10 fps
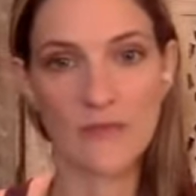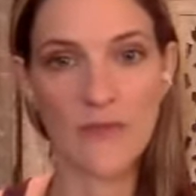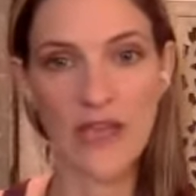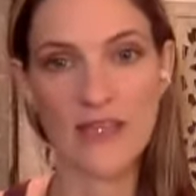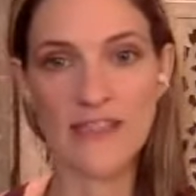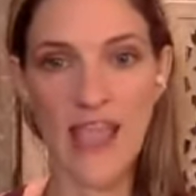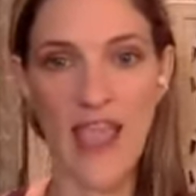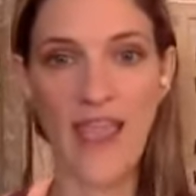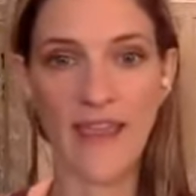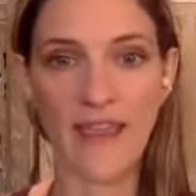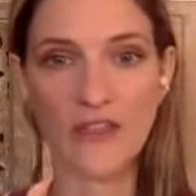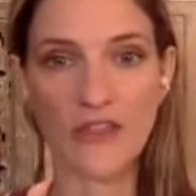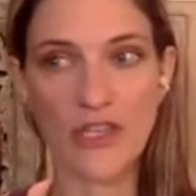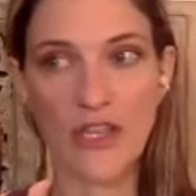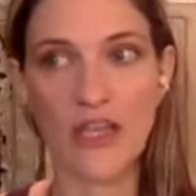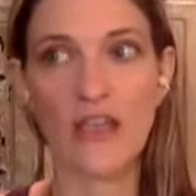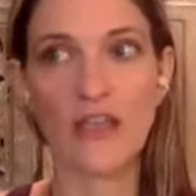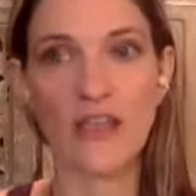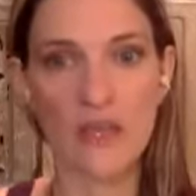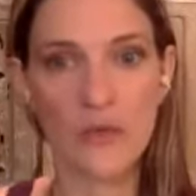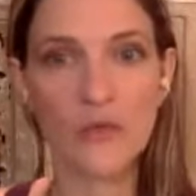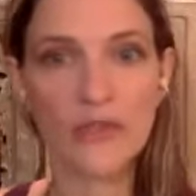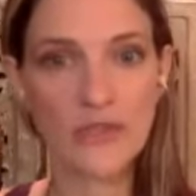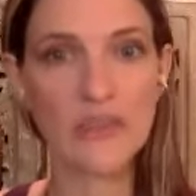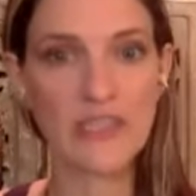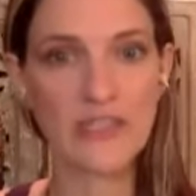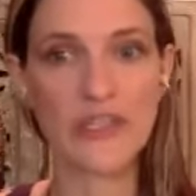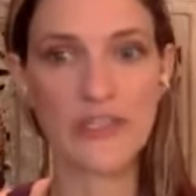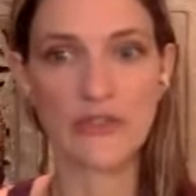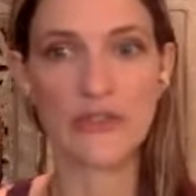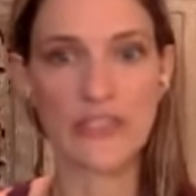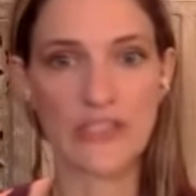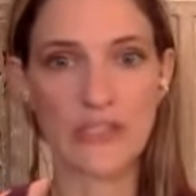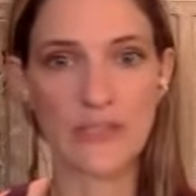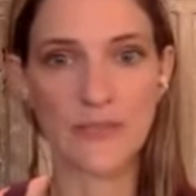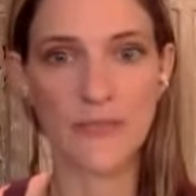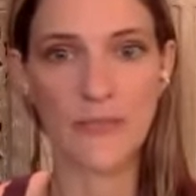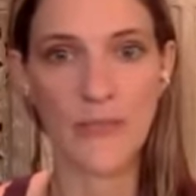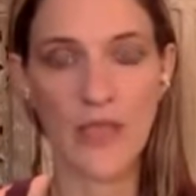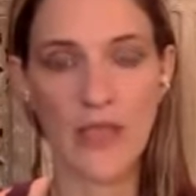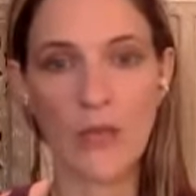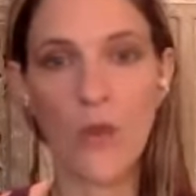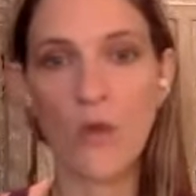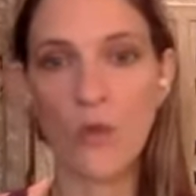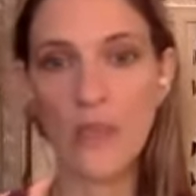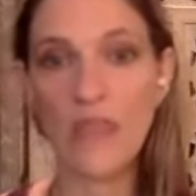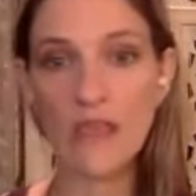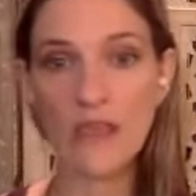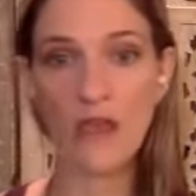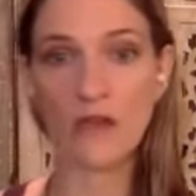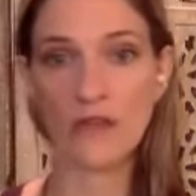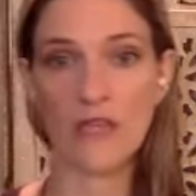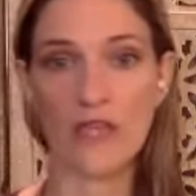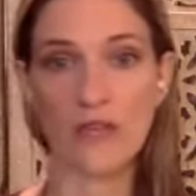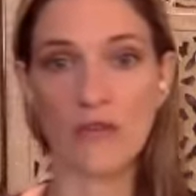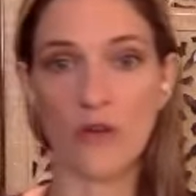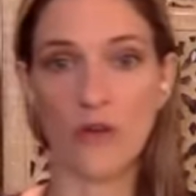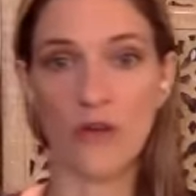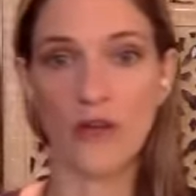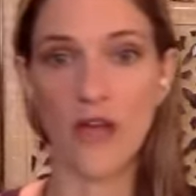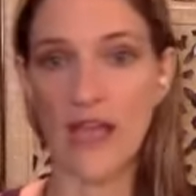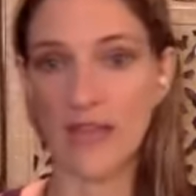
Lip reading: as they age, a real depletion in their system. And what we are looking for, I